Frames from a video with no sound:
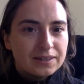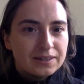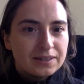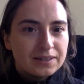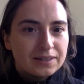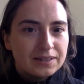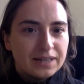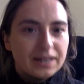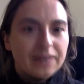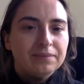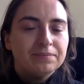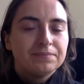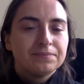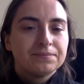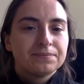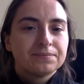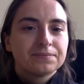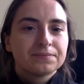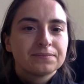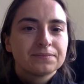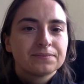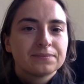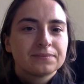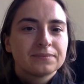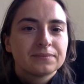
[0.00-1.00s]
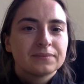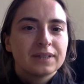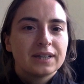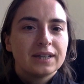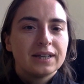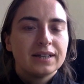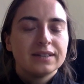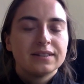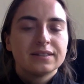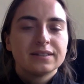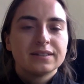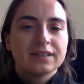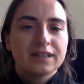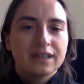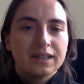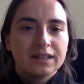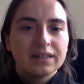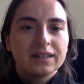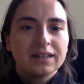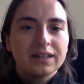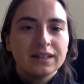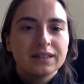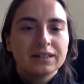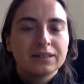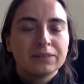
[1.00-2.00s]
Yeah. And
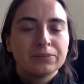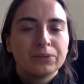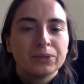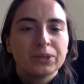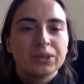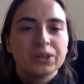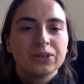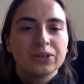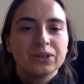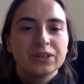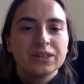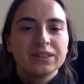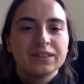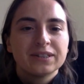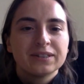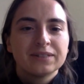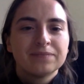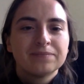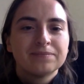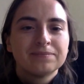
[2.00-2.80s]
I'll keep working on it.